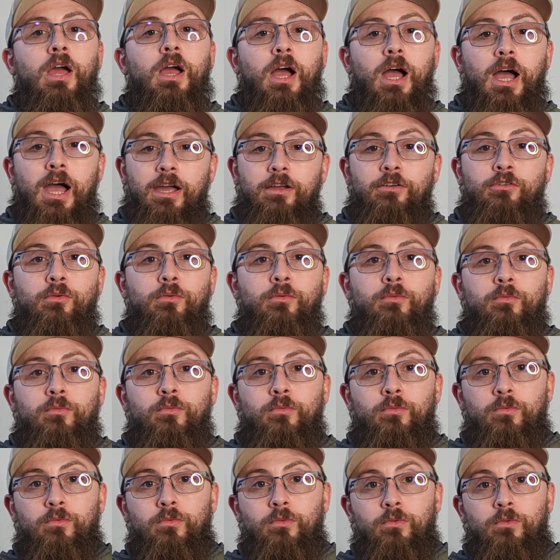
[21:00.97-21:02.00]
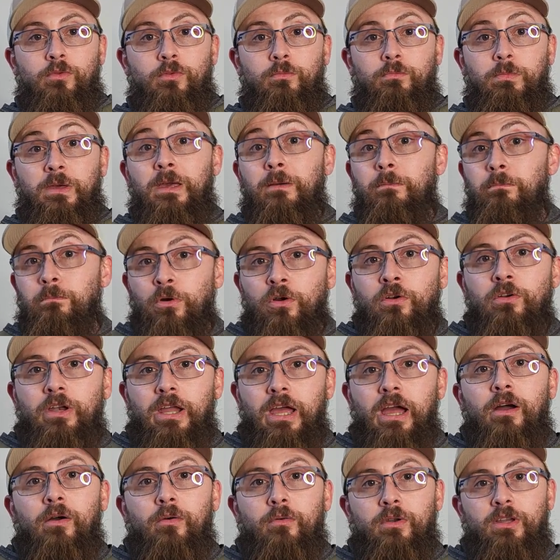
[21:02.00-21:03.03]
I don't get burned
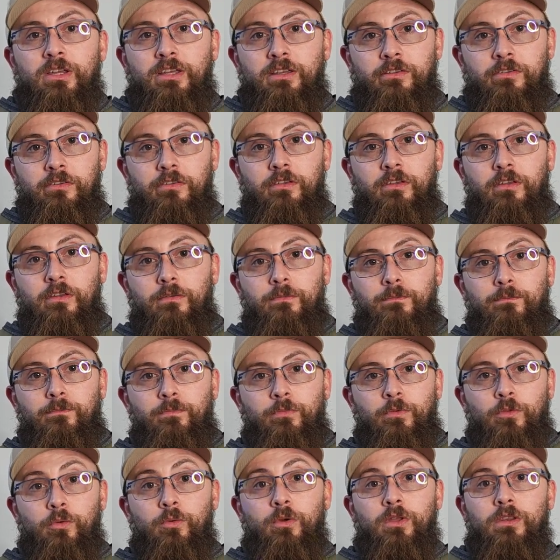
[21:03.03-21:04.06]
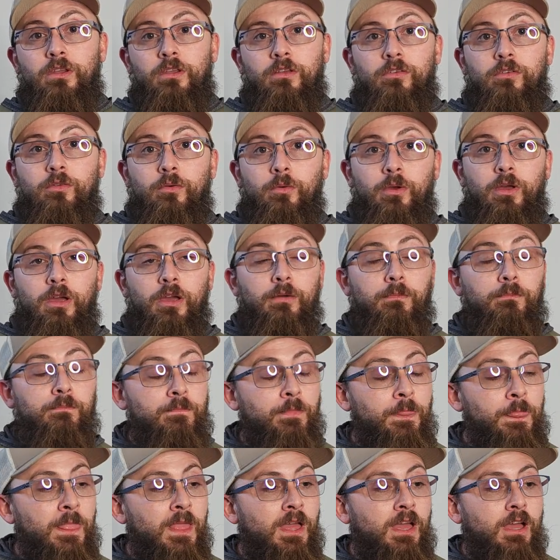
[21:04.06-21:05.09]
out easily doing this, okay?
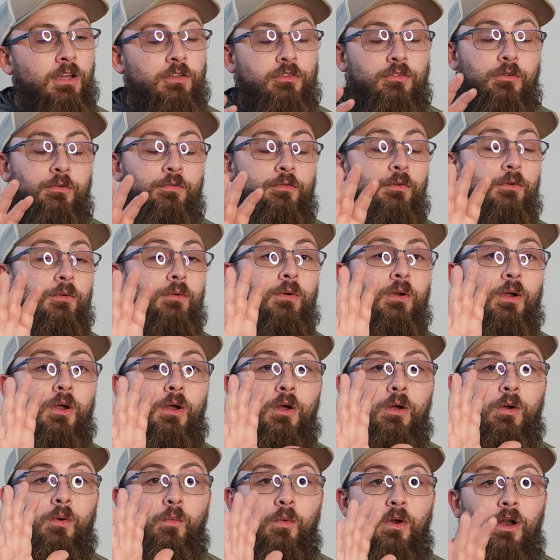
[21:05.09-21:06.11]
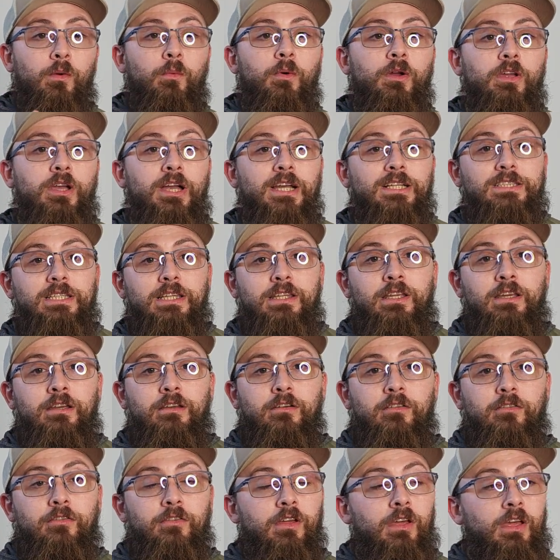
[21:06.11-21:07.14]
So for what I want you guys to think
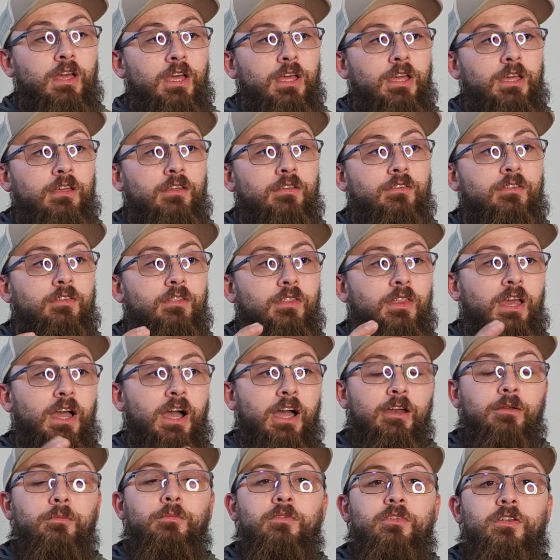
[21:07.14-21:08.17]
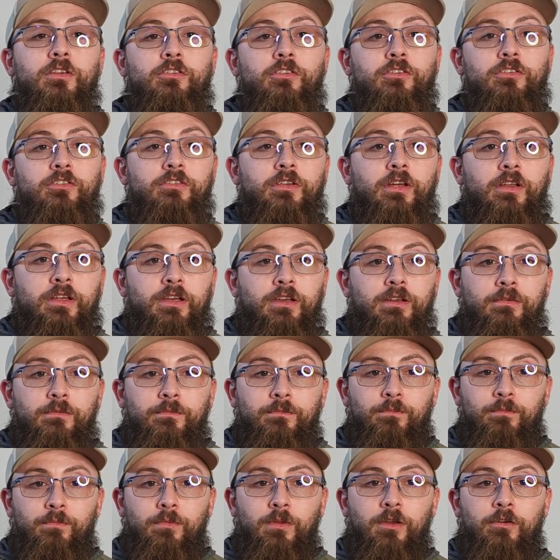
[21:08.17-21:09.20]
of is the items that you're selling,
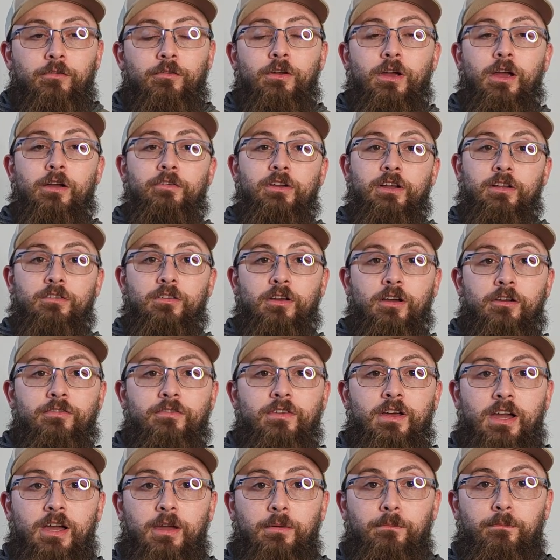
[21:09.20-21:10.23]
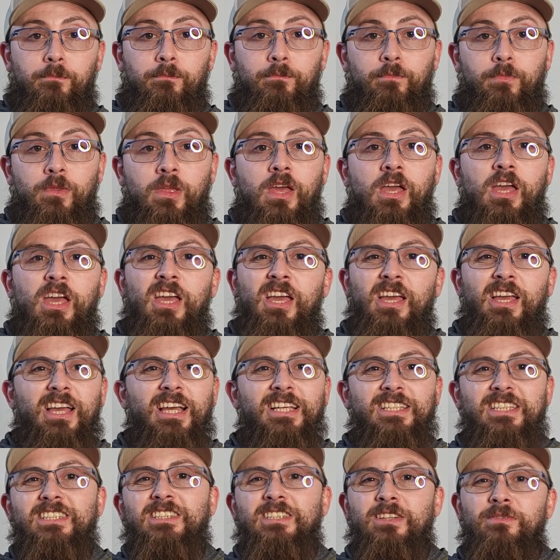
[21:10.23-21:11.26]
if you're having a tough time, is
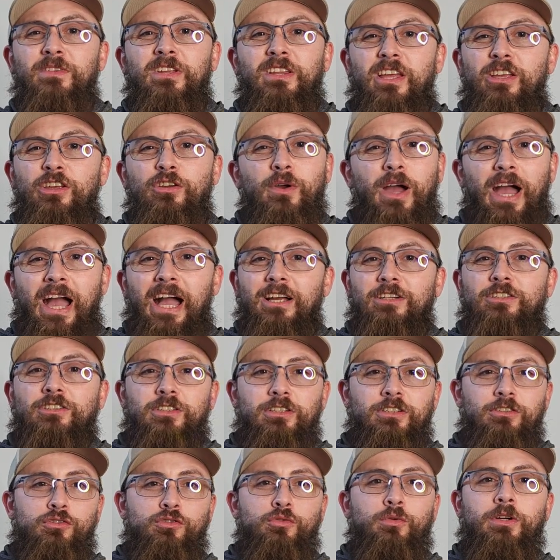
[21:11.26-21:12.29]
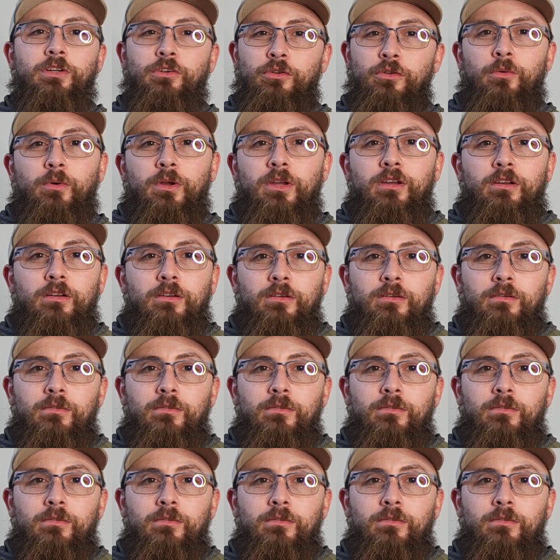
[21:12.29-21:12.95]
it something that you actually enjoy doing?